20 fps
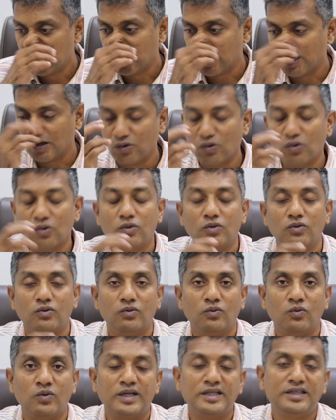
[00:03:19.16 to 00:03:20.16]
Now,
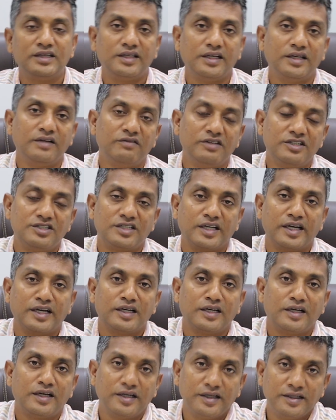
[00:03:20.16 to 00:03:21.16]
one thing which
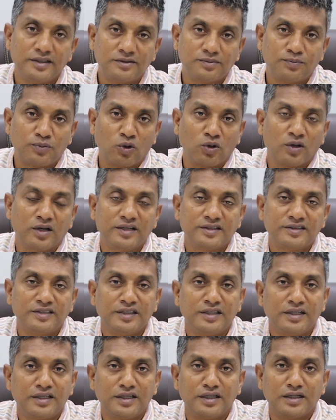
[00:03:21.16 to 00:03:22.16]
China is
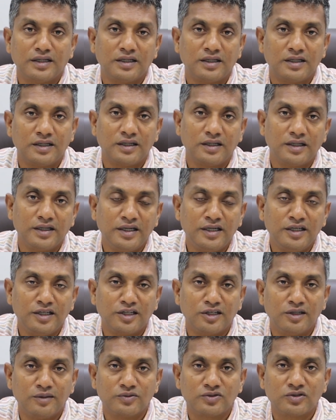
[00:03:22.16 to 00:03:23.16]
progressing in
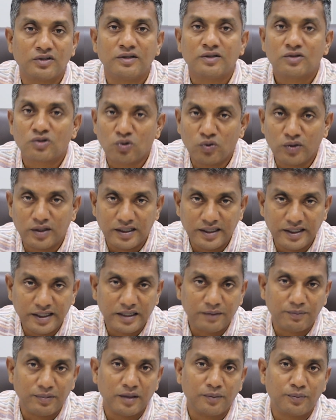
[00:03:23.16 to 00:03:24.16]
terms through a
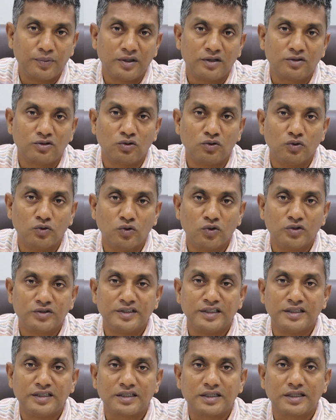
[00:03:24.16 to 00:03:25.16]
leaked paper through
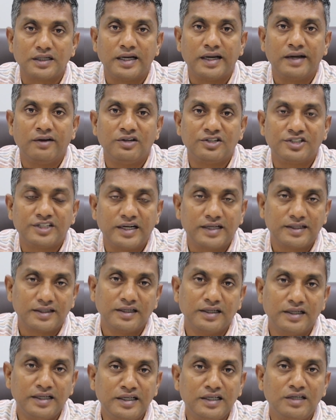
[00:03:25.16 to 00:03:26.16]
OSINT, I will share
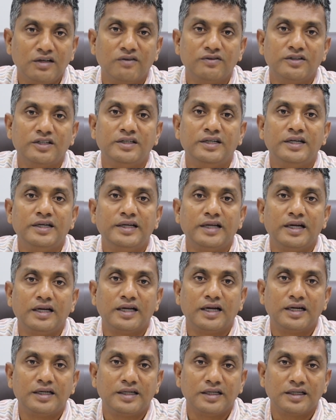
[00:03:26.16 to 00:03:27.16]
the link of the detailed
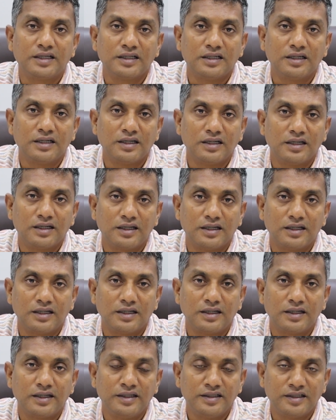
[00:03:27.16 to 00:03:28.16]
article
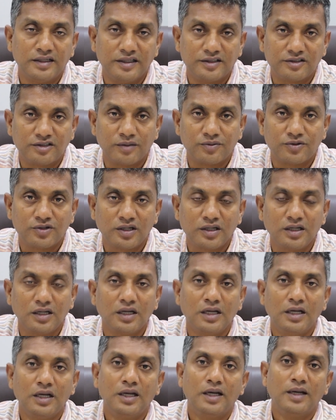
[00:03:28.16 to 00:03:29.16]
in the description.
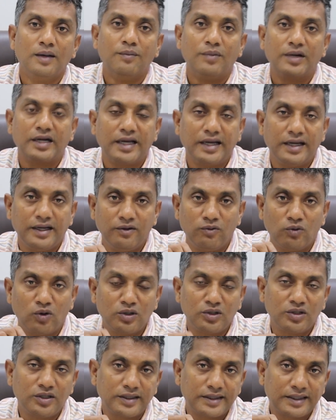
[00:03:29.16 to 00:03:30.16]
But I
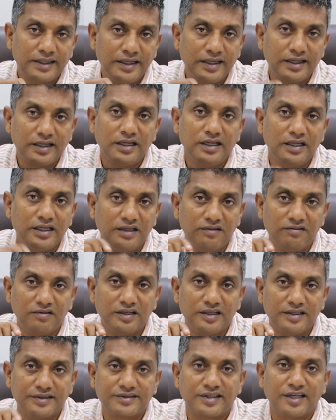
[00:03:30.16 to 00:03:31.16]
want to clearly give
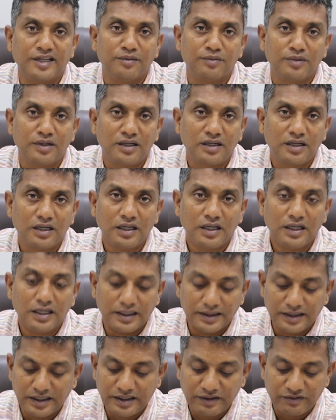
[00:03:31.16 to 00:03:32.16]
a disclaimer
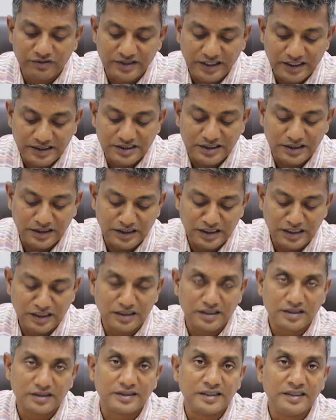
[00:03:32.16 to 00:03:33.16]
that if such
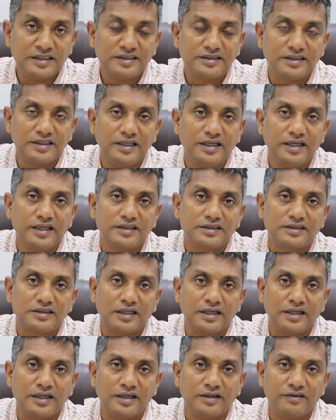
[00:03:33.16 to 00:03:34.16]
an serious
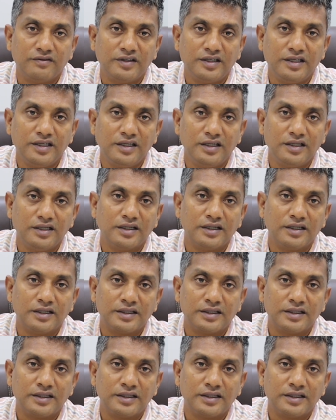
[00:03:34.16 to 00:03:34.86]
and a very